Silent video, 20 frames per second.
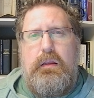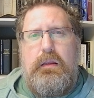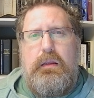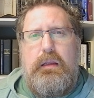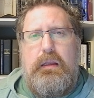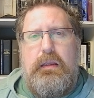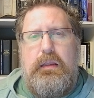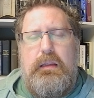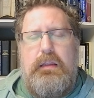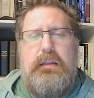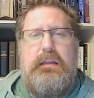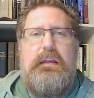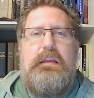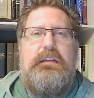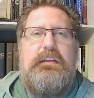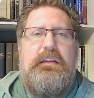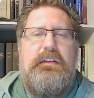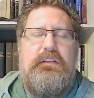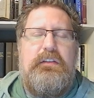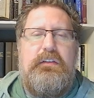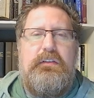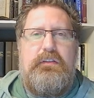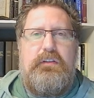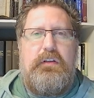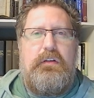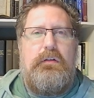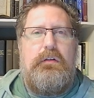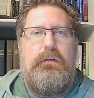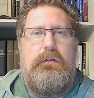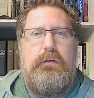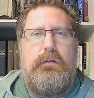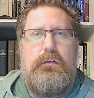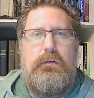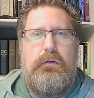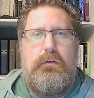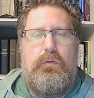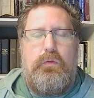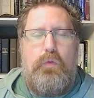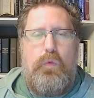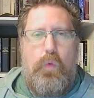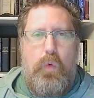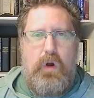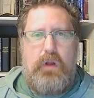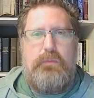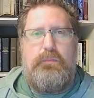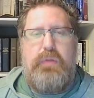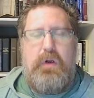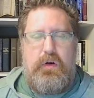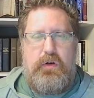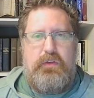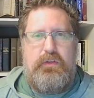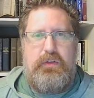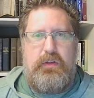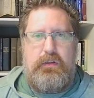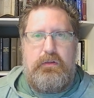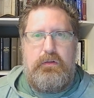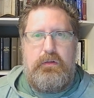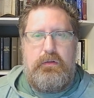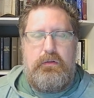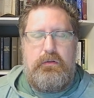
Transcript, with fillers: it isn't one person